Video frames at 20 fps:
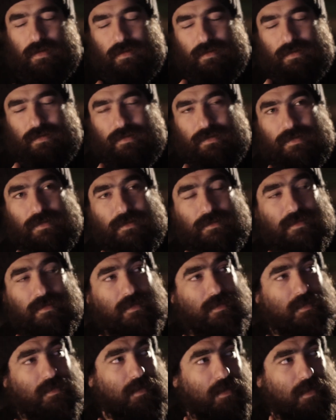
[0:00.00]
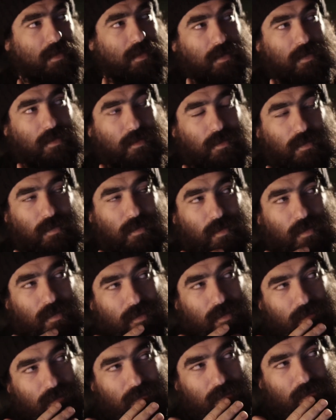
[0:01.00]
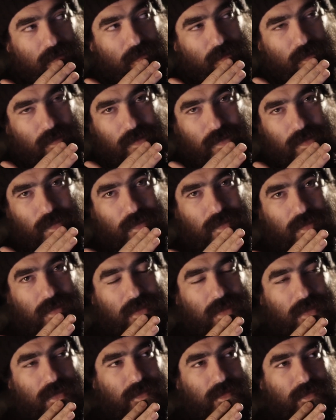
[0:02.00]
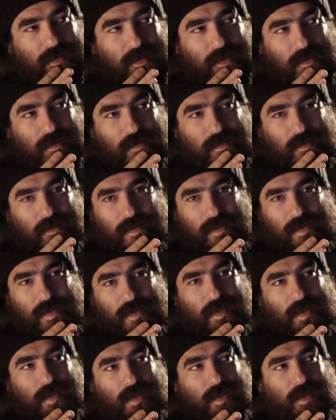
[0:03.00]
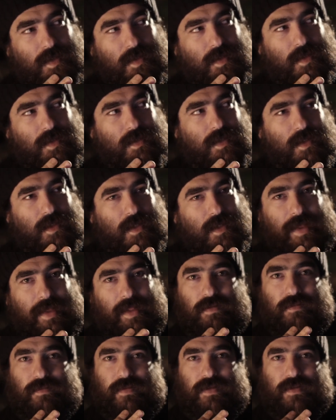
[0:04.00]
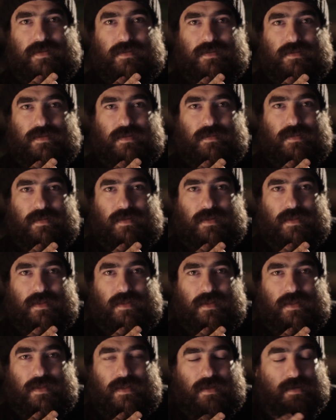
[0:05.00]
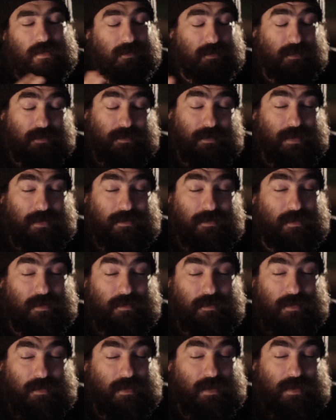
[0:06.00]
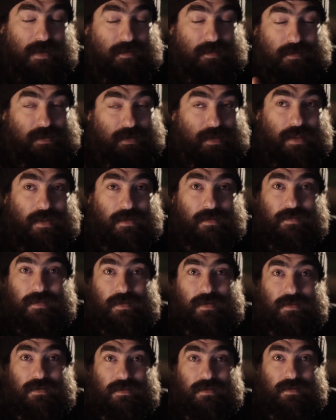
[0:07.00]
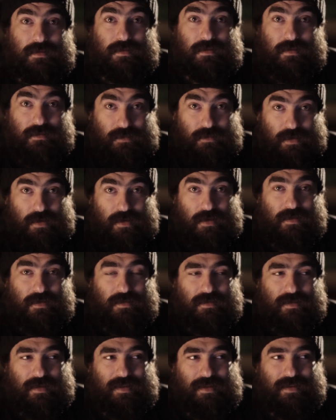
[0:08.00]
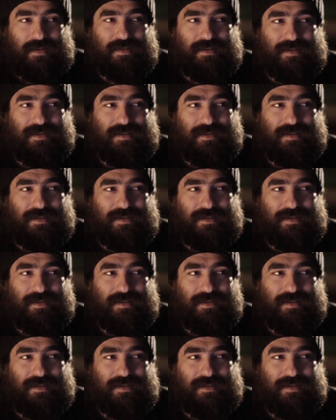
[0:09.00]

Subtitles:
there was this guy who he thought he was kind of, you know, Elvis or something. And I was explaining to him, even Elvis rehearsed. And